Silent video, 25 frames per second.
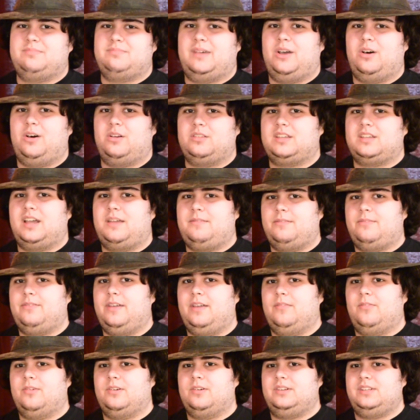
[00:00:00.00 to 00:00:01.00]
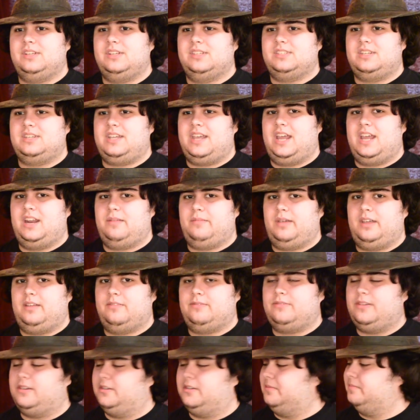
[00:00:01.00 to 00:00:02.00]
my all-time favorite Disney animated
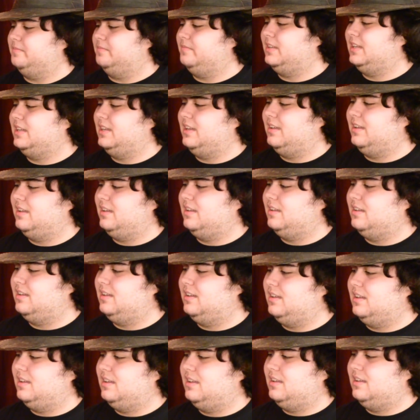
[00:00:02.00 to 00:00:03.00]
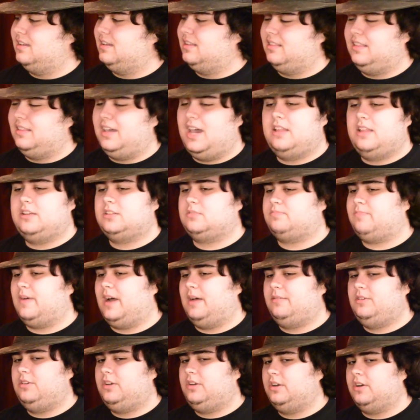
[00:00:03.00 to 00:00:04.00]
film. Yeah,
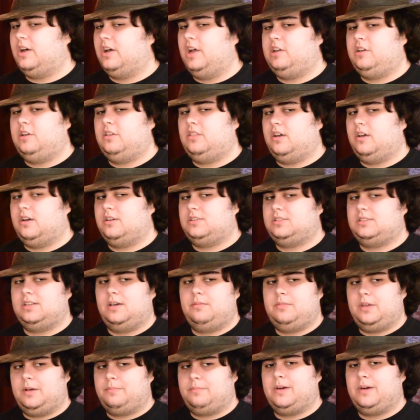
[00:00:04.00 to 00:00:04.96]
you can argue there are some that are